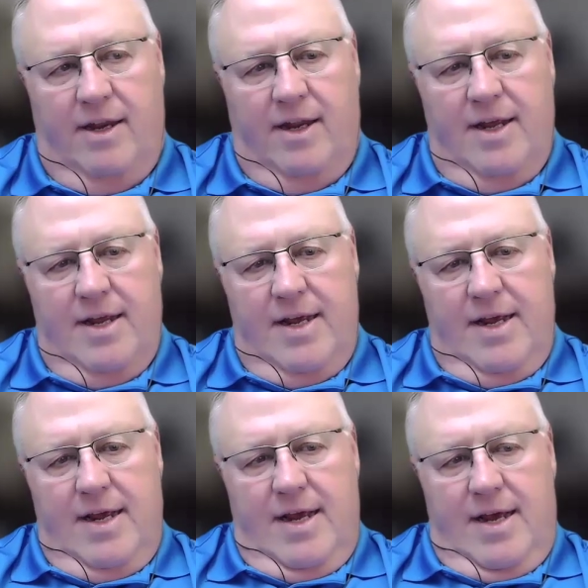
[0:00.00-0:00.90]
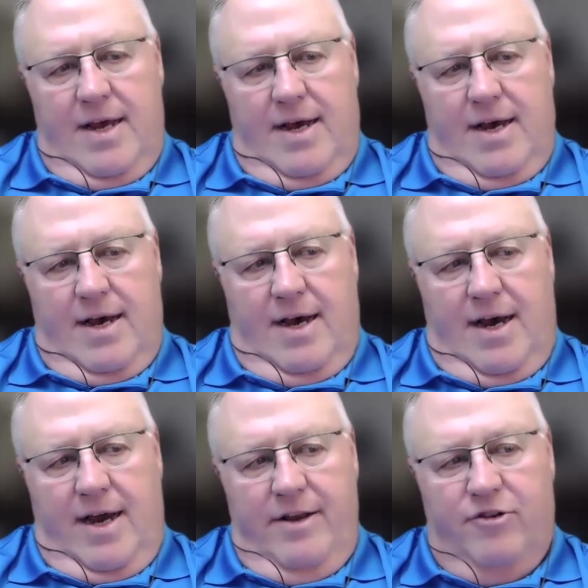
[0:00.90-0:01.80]
And
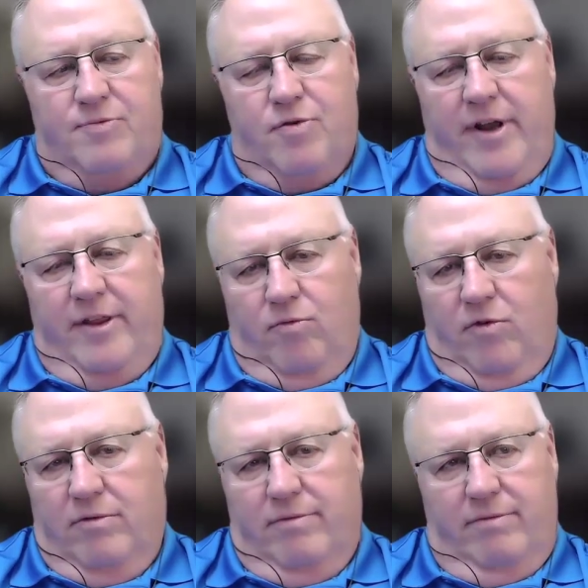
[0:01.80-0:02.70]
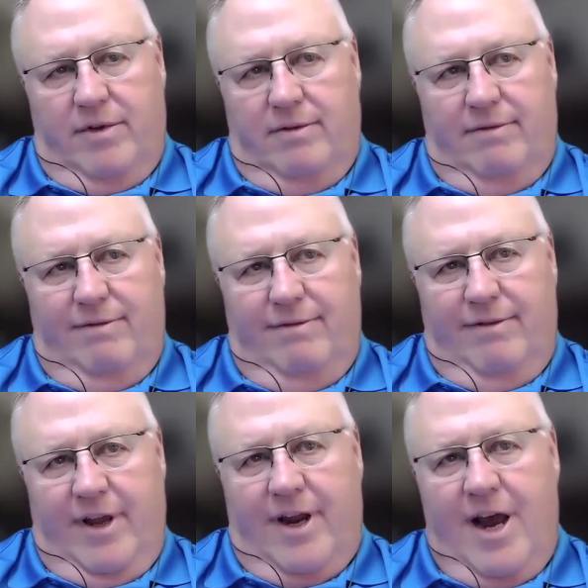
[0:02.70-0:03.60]
I just pray
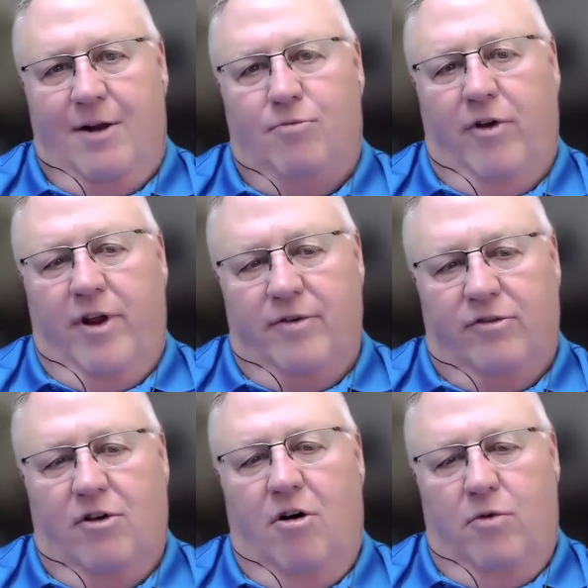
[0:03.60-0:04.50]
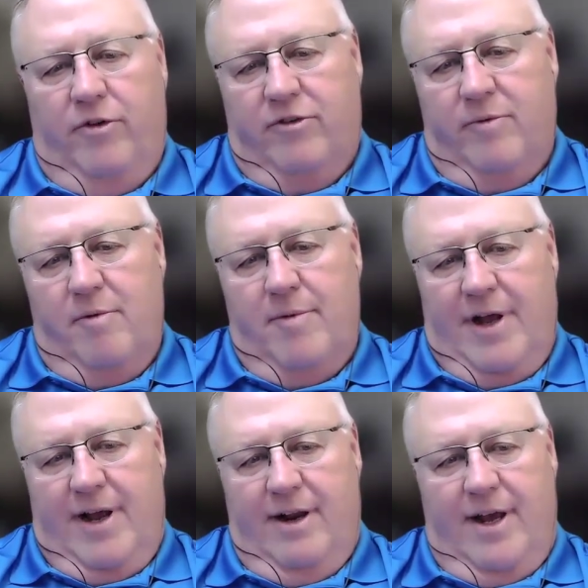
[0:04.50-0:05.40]
that God will give us all wisdom
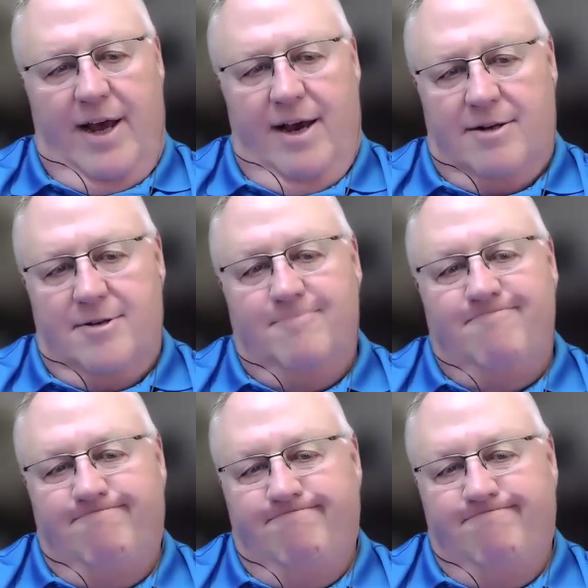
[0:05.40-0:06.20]
about how to act.